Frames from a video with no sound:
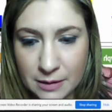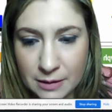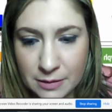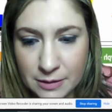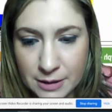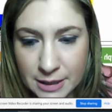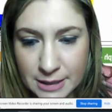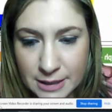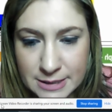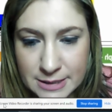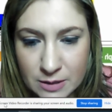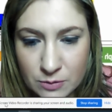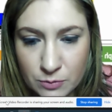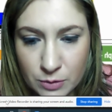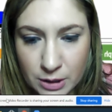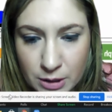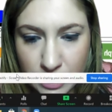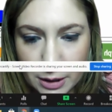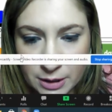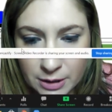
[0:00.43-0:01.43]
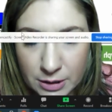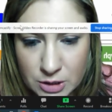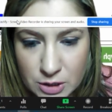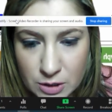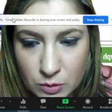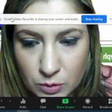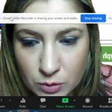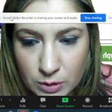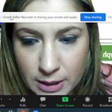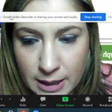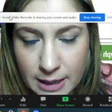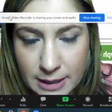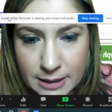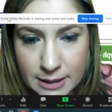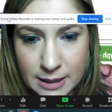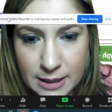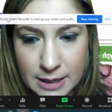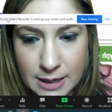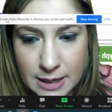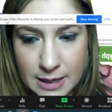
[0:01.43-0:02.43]
The next thing we're going to look
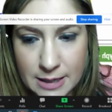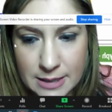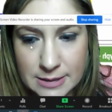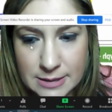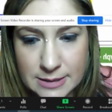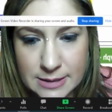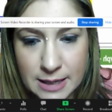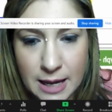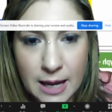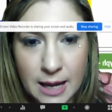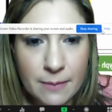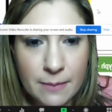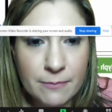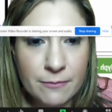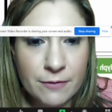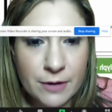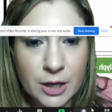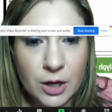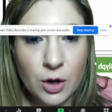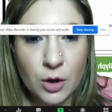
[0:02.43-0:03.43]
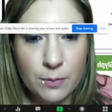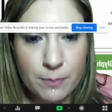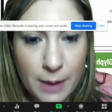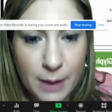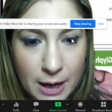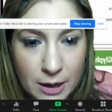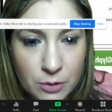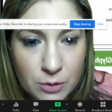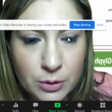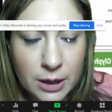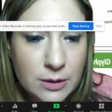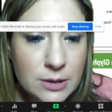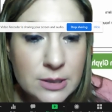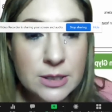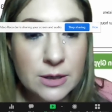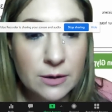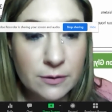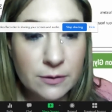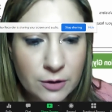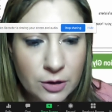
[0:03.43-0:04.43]
at is video
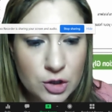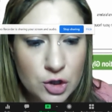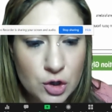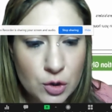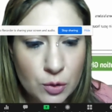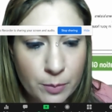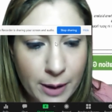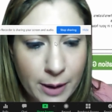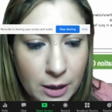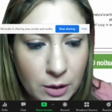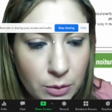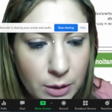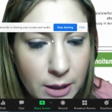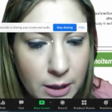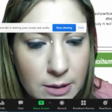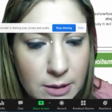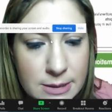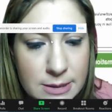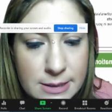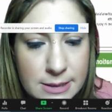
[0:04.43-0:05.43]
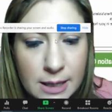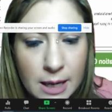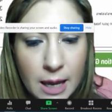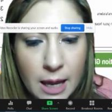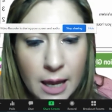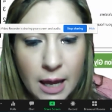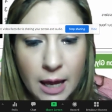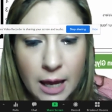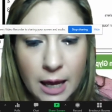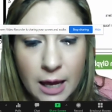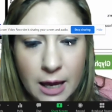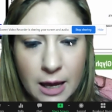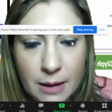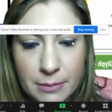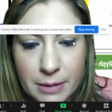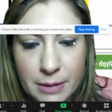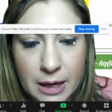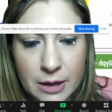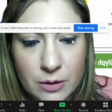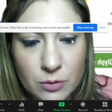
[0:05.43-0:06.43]
backgrounds, so virtual backgrounds,
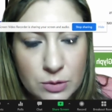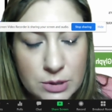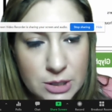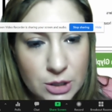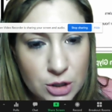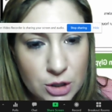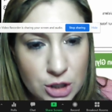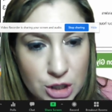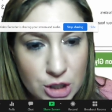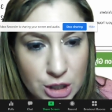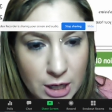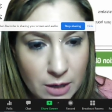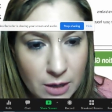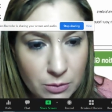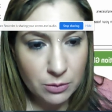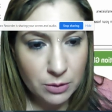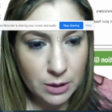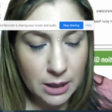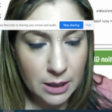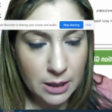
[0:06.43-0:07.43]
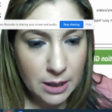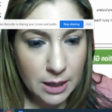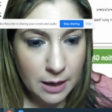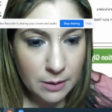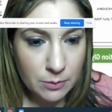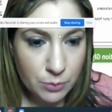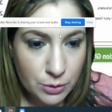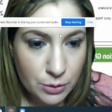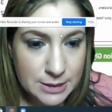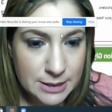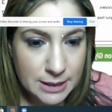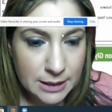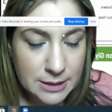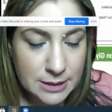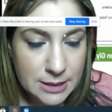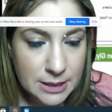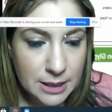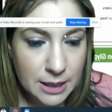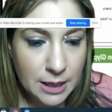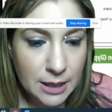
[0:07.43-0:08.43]
and also sharing and
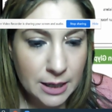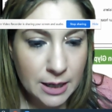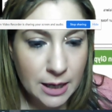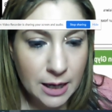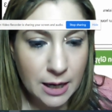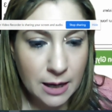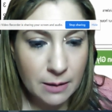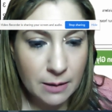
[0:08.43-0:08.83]
presenting